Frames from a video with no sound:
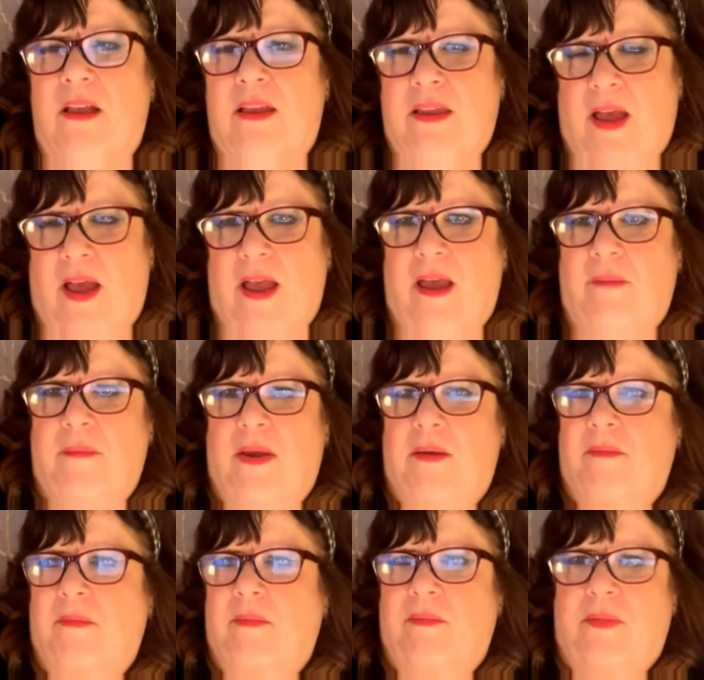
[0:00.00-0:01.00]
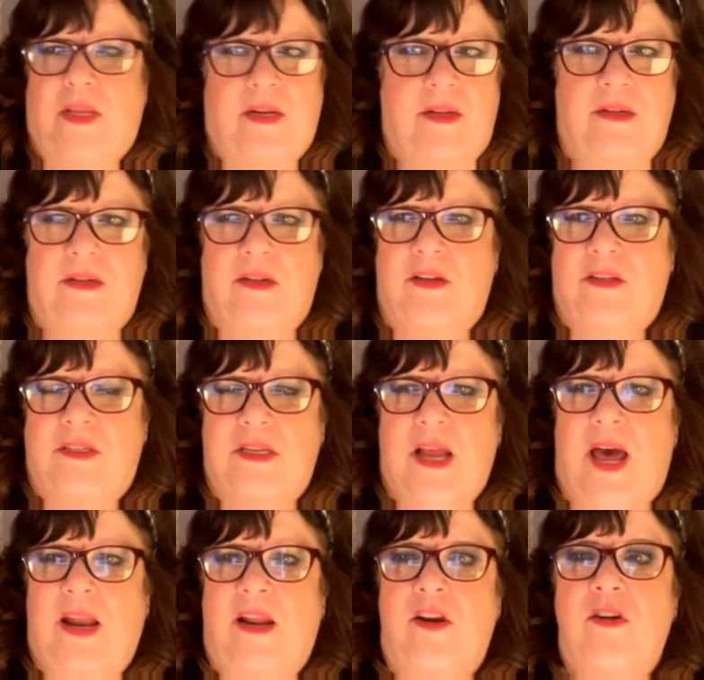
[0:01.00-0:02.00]
Yeah, they didn't, it's
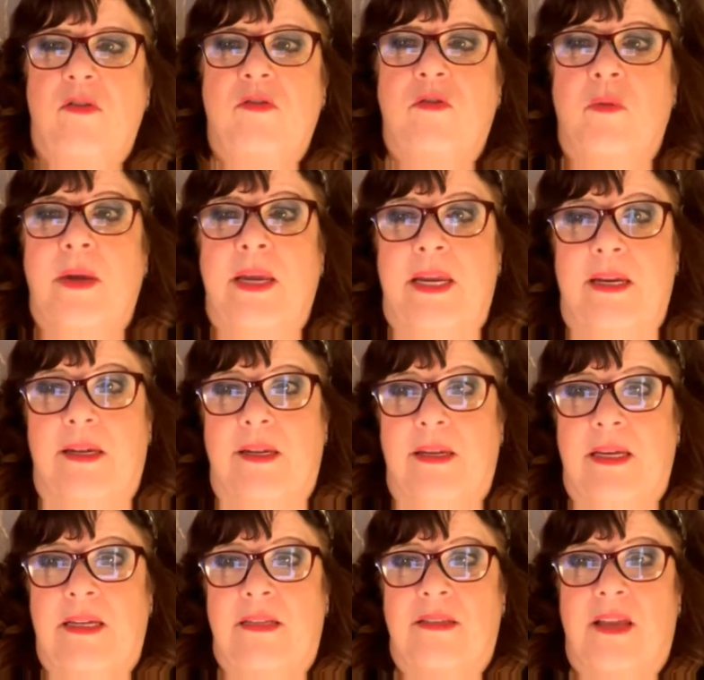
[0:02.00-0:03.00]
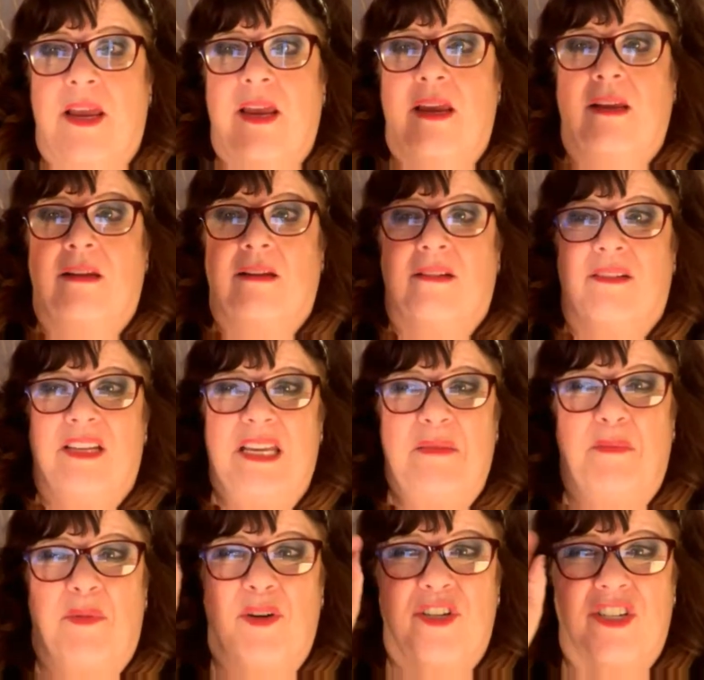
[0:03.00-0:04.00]
not a new tweet. He
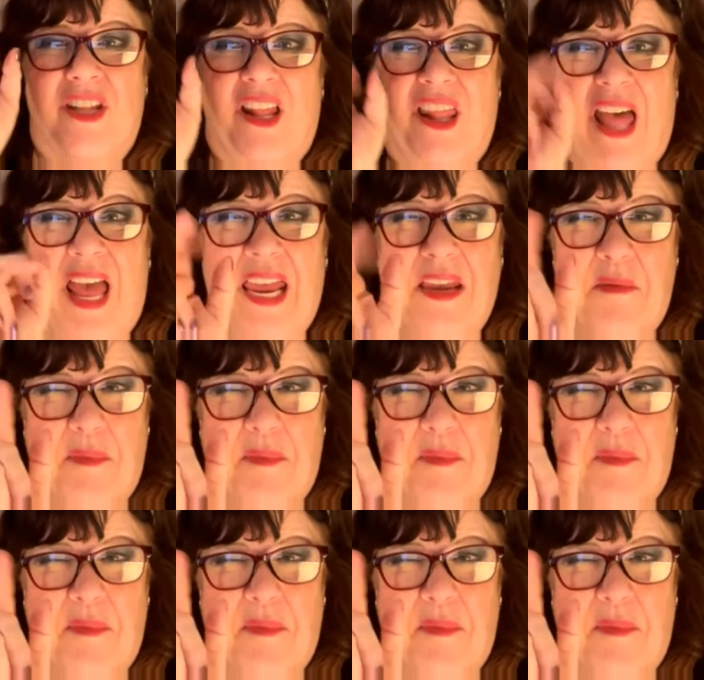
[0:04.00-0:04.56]
pushed the like